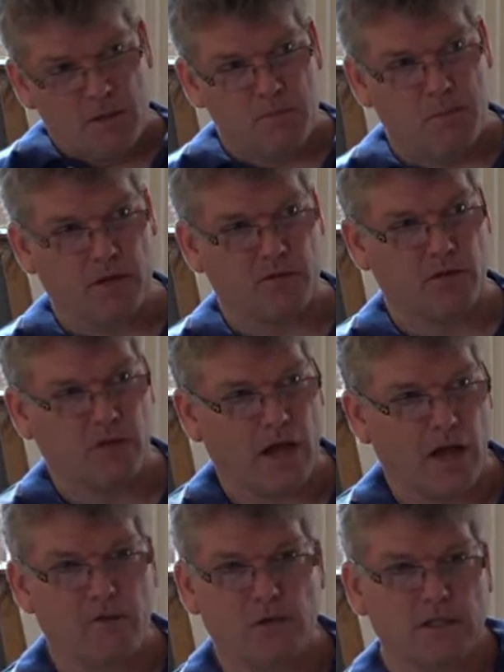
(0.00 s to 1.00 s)
But if you say,
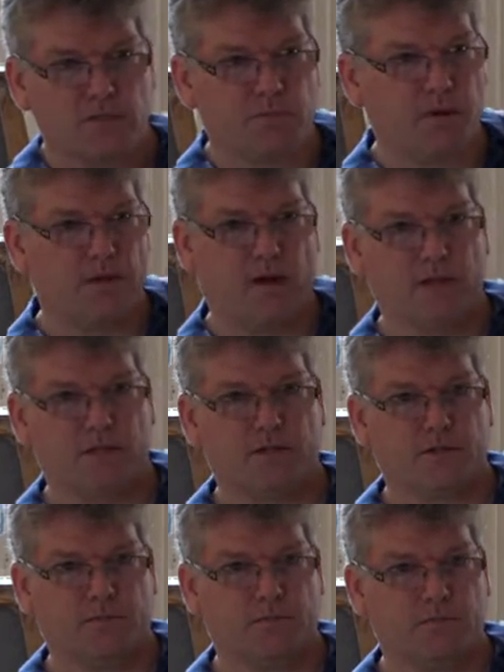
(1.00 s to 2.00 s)
I release my
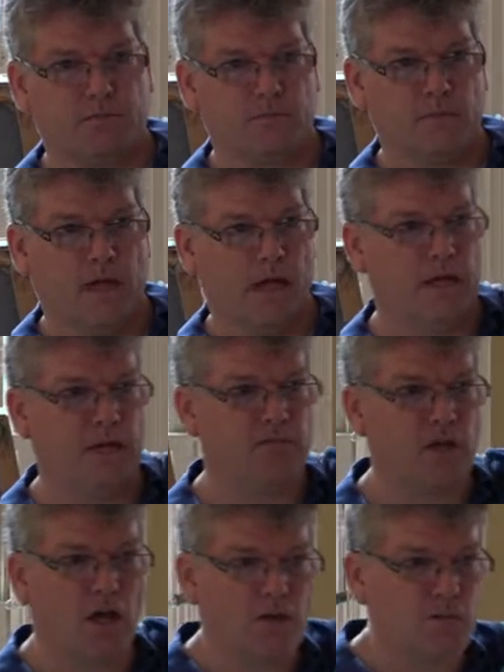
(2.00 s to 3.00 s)
rights, and
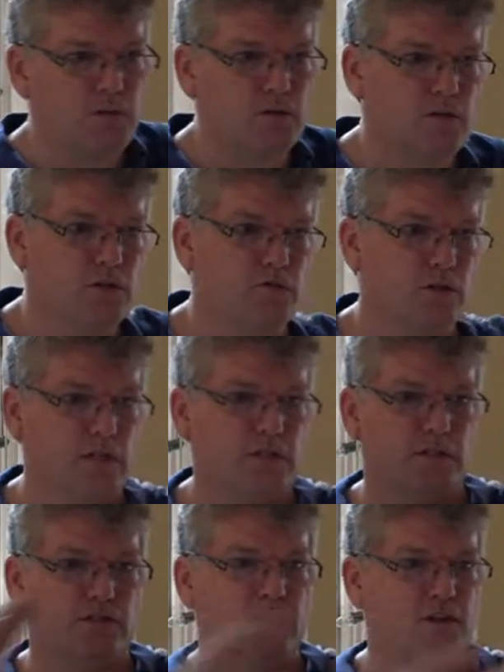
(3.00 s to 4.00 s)
if the other person
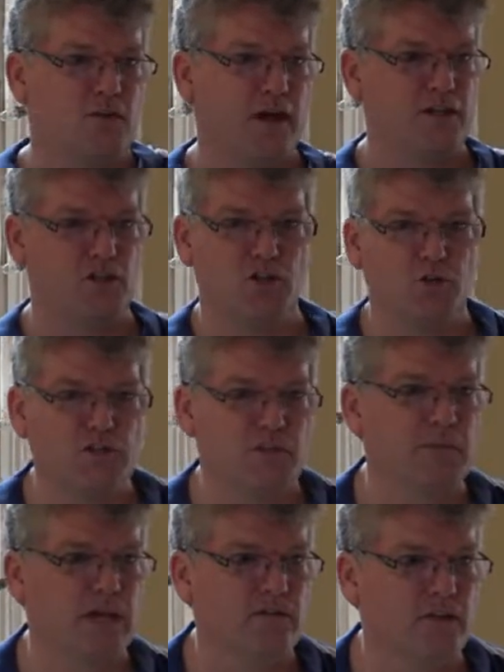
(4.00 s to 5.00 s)
releases their rights, you know what's
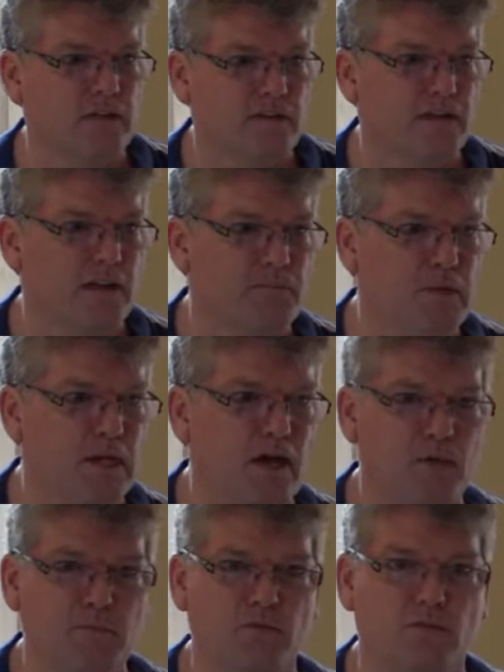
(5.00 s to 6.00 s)
amazing? It
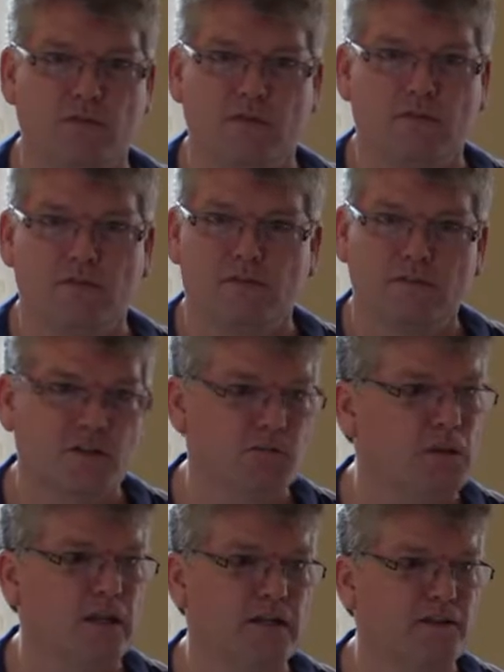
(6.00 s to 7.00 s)
becomes, there's
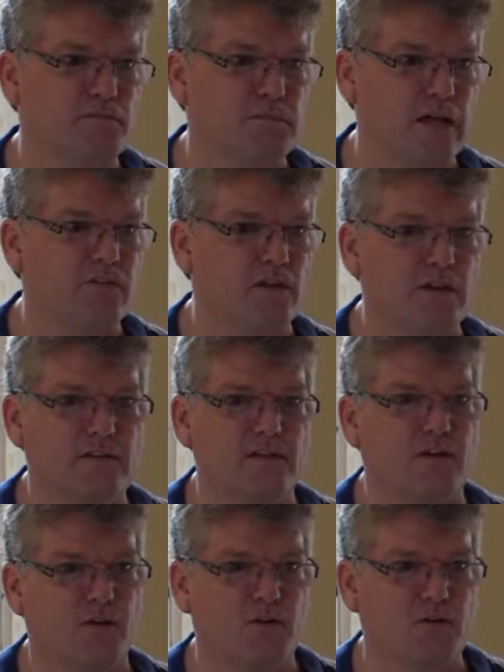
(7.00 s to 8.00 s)
plenty of blessing
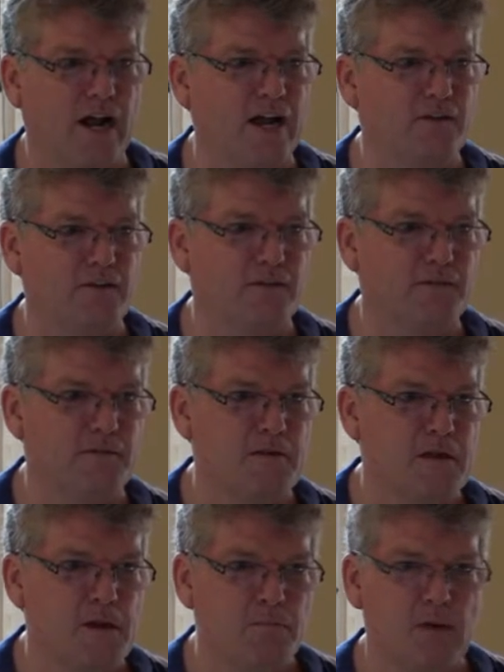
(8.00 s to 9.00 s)
to go around.
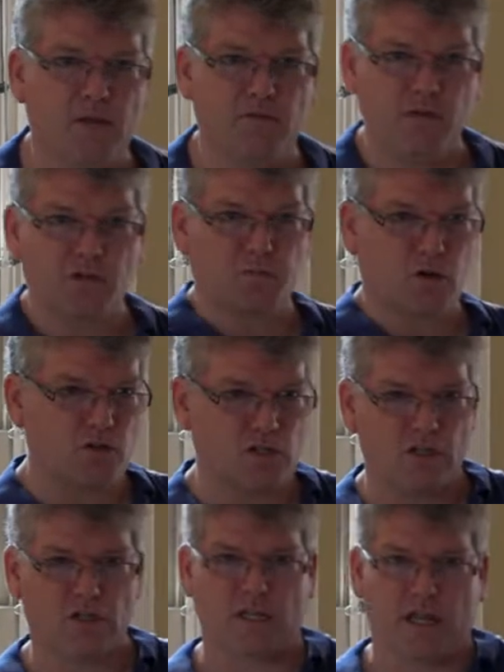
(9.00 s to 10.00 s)
But if each
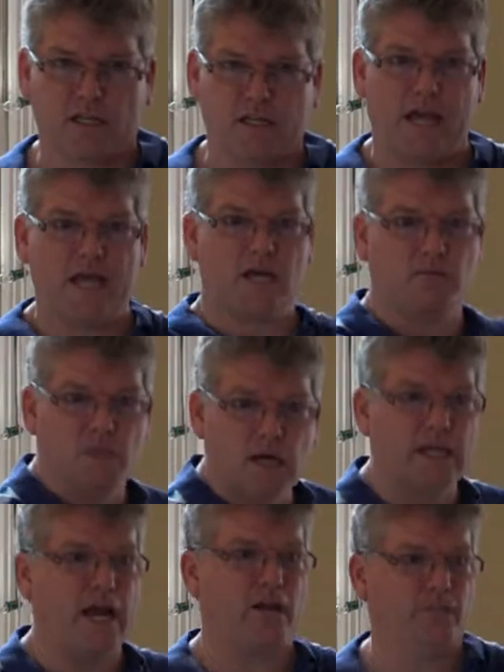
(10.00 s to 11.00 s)
person is like taking
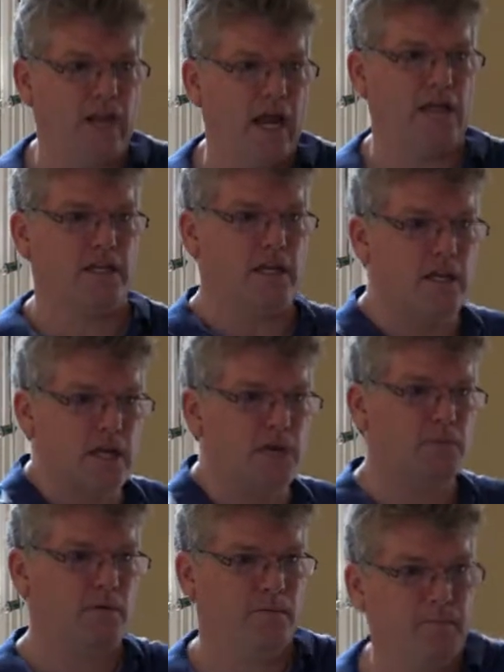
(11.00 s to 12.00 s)
money out of an ATM,